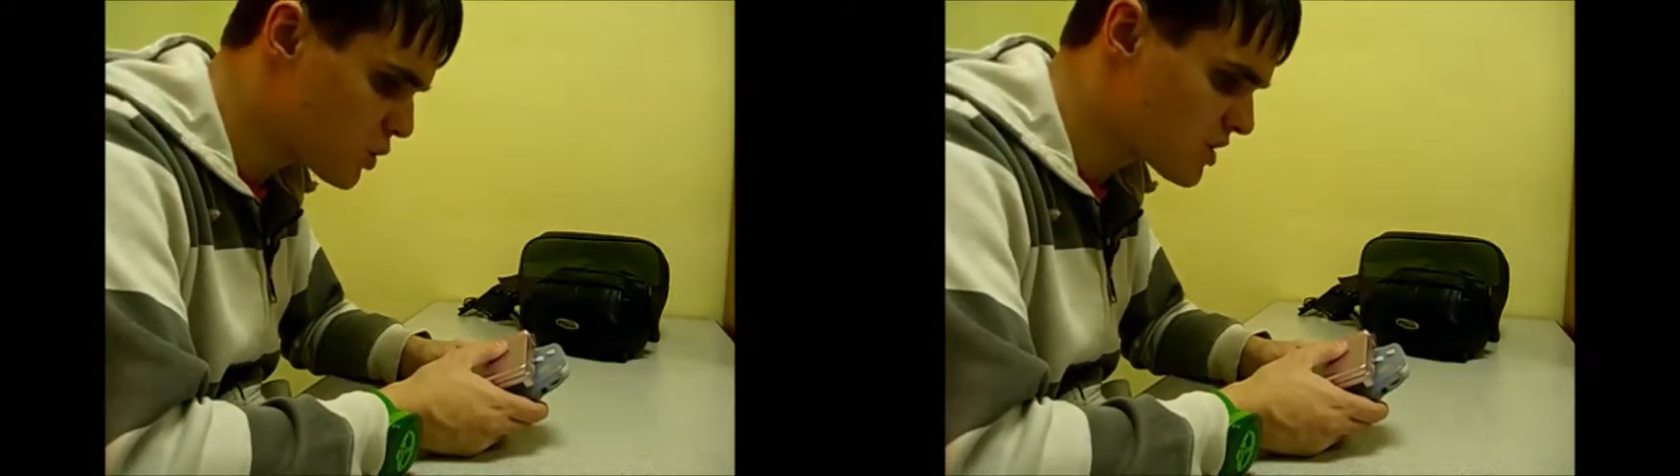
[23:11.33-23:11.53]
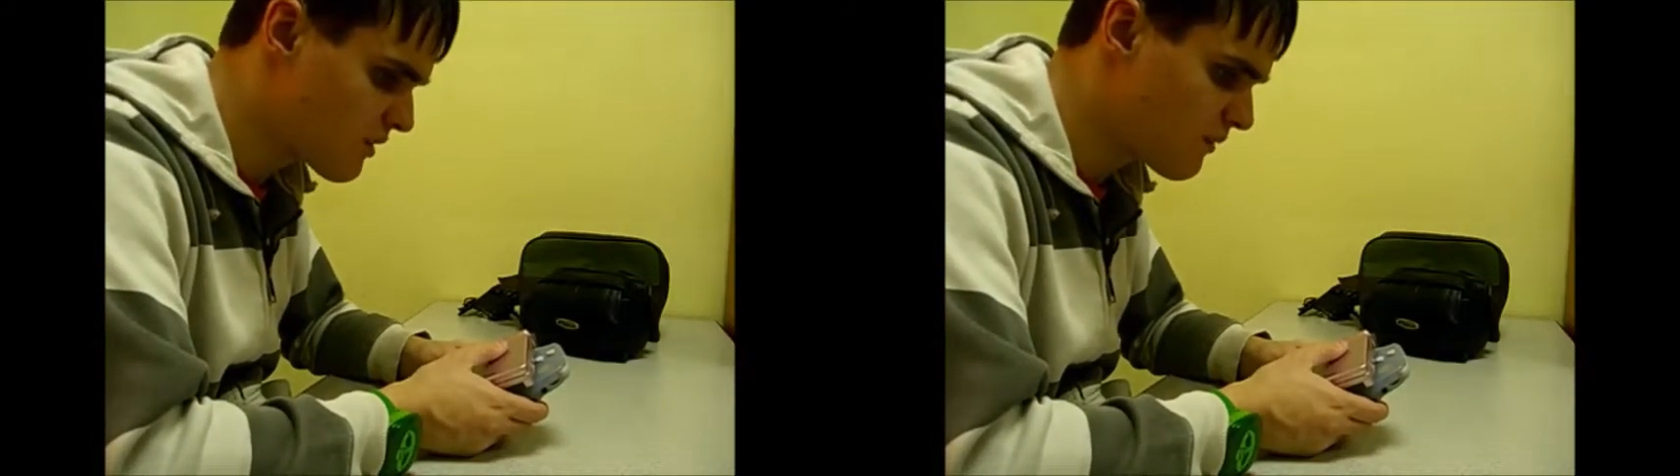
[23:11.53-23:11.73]

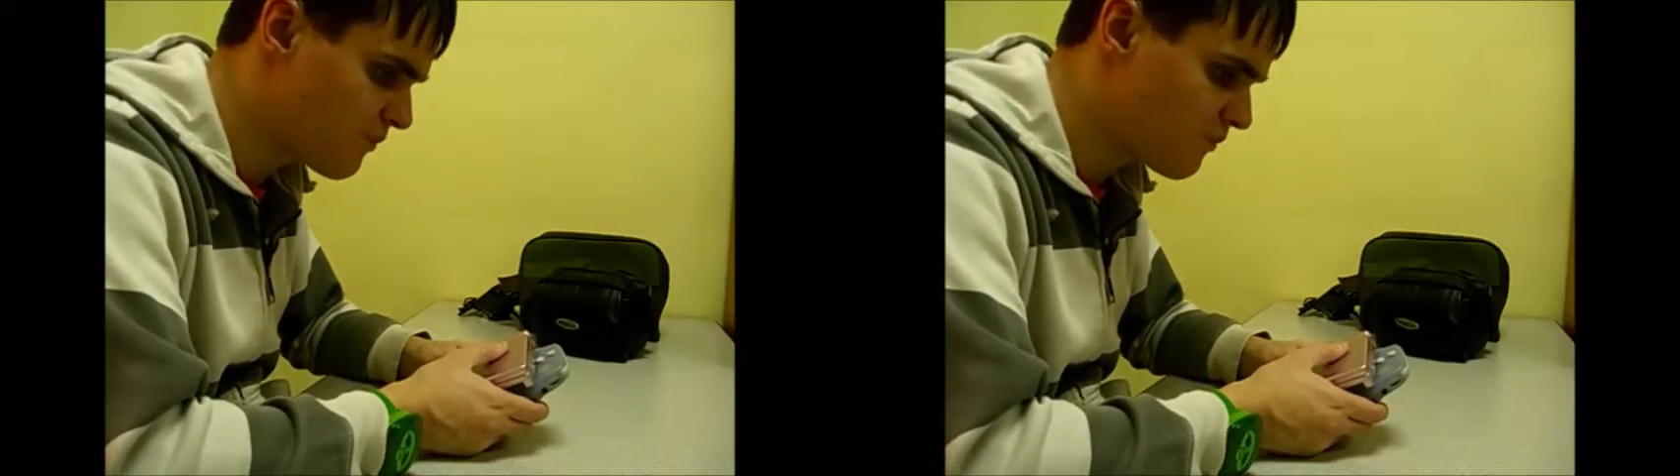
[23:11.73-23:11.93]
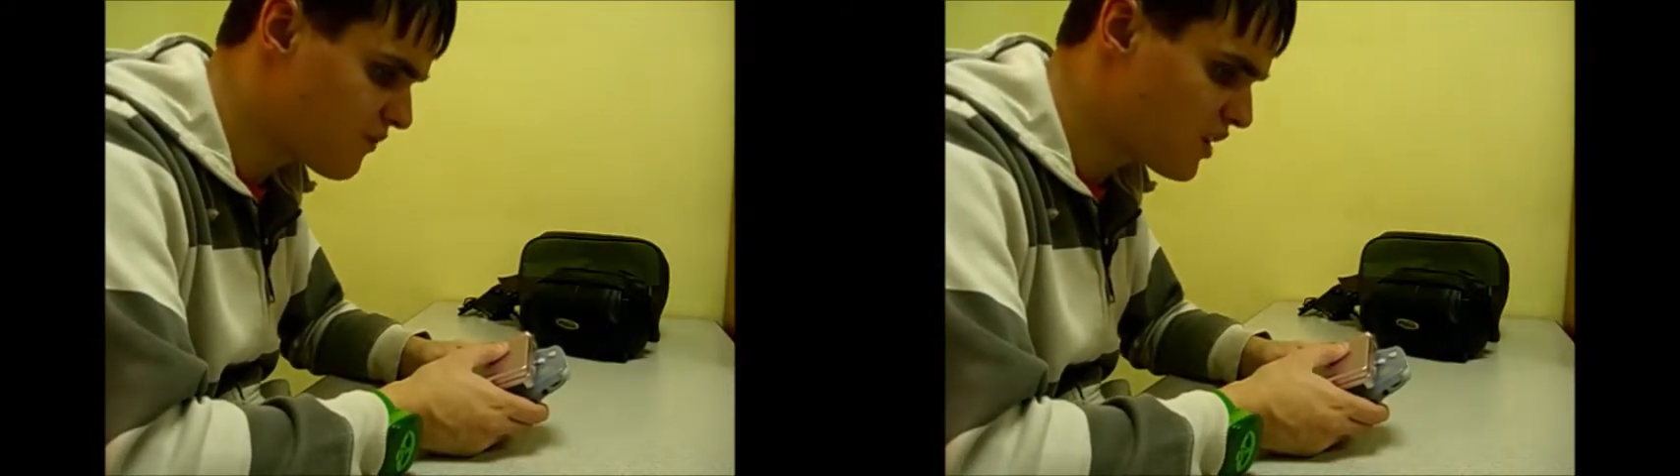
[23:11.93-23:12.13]
I've
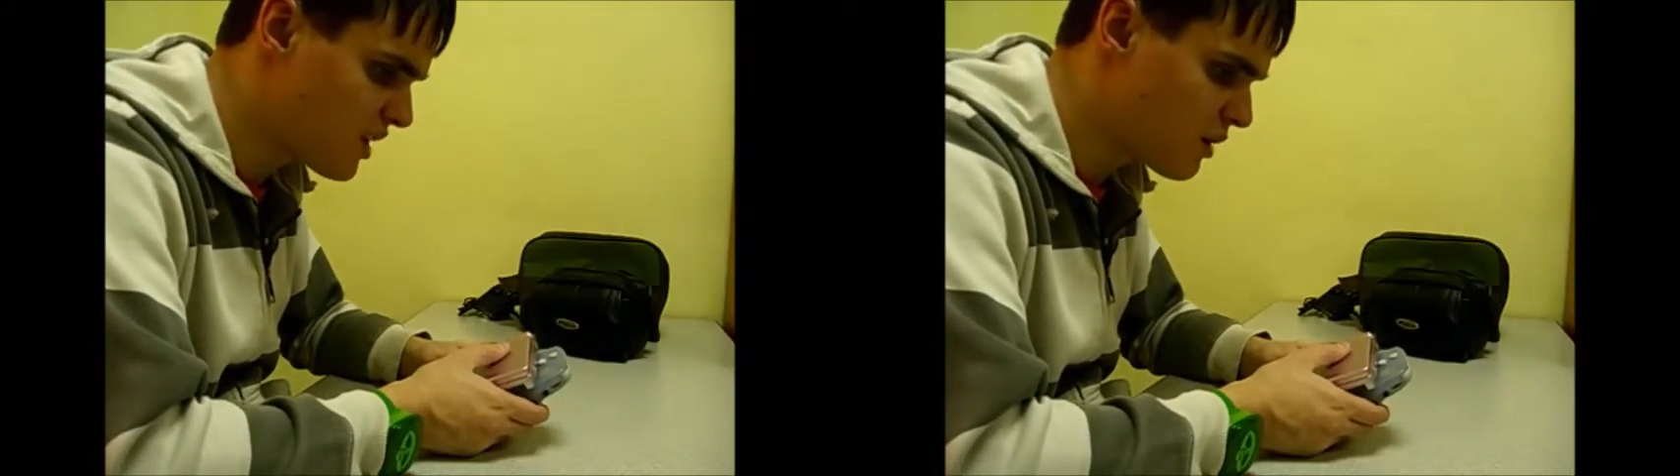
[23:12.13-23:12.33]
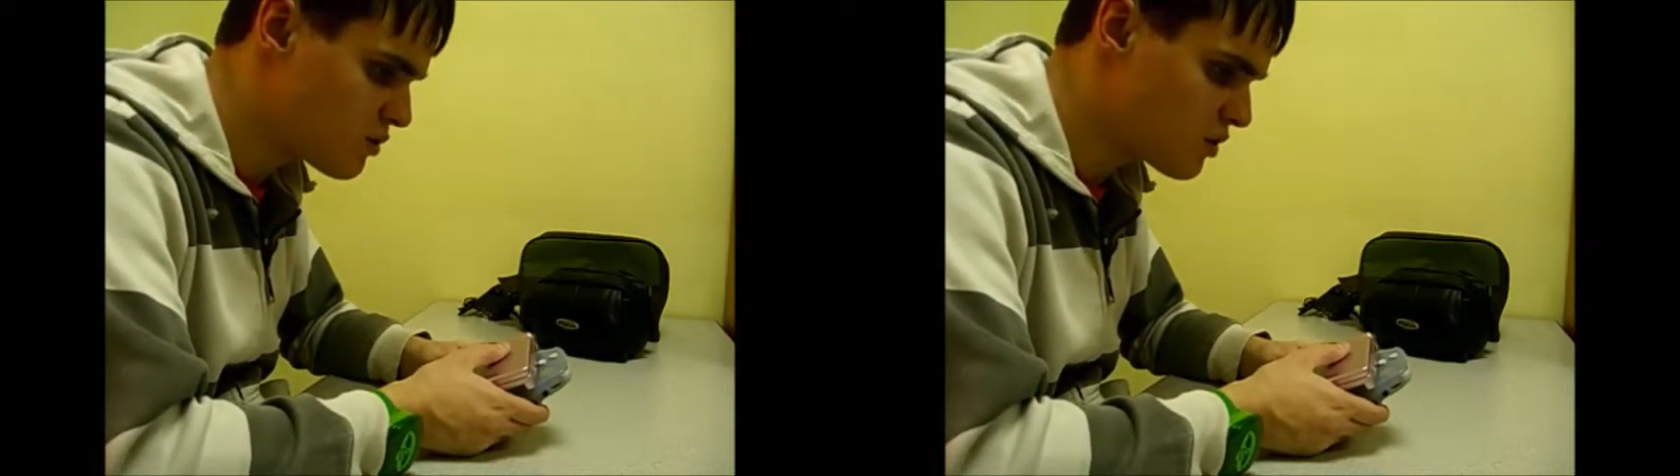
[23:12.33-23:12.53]
seen
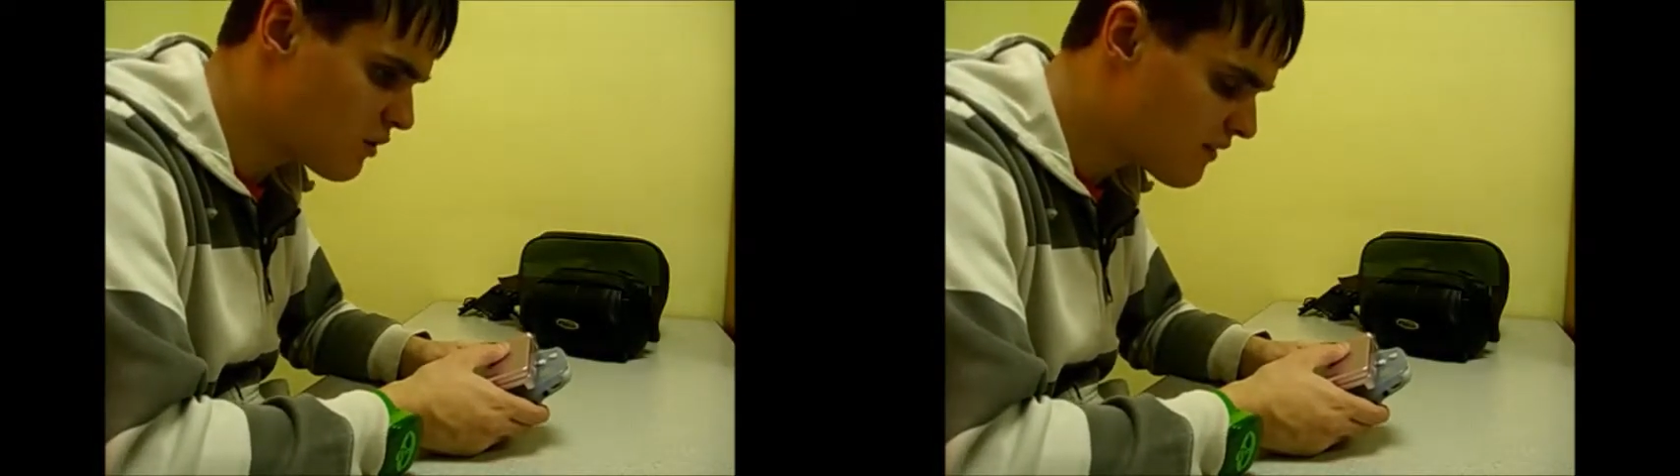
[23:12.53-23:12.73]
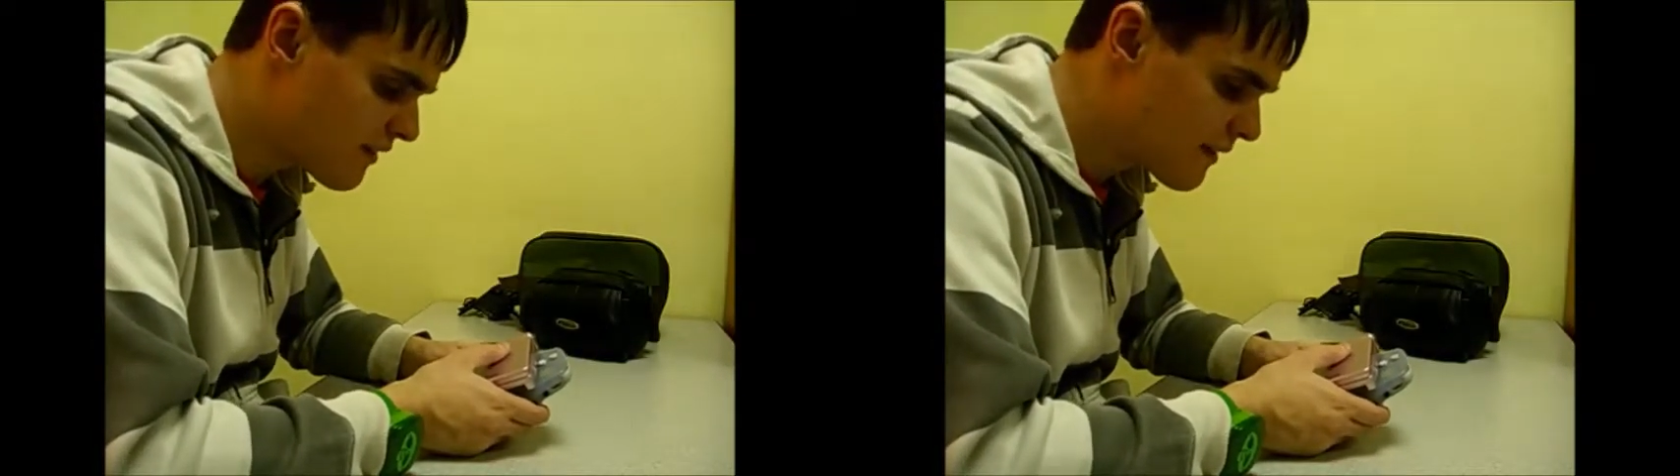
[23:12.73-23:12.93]
videos of.